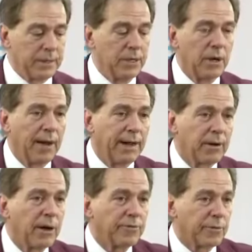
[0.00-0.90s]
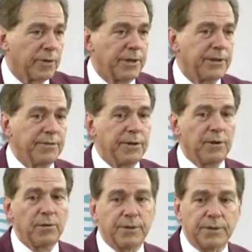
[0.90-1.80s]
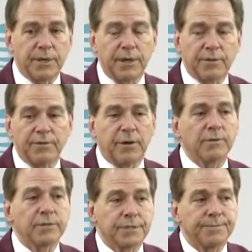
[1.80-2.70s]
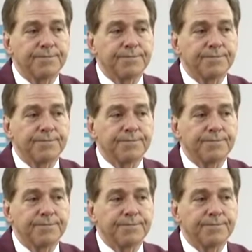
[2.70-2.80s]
you know, how comfortable they feel with the other folks.